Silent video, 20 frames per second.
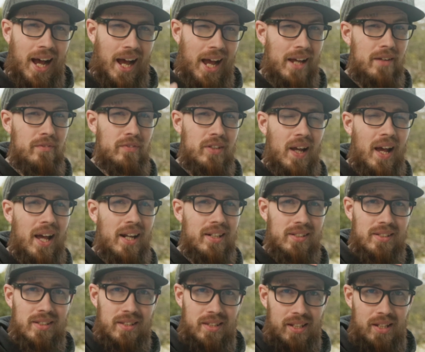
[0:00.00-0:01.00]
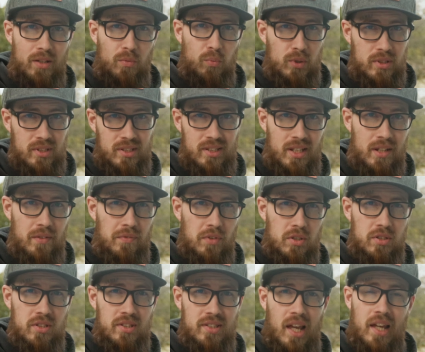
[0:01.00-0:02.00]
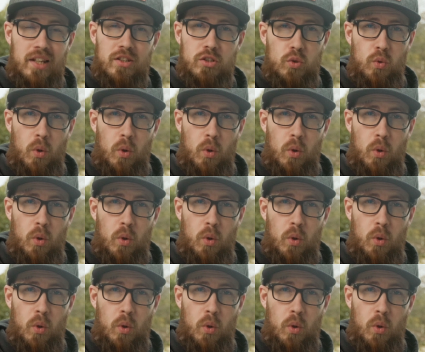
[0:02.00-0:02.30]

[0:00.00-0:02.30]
I've got the receiver set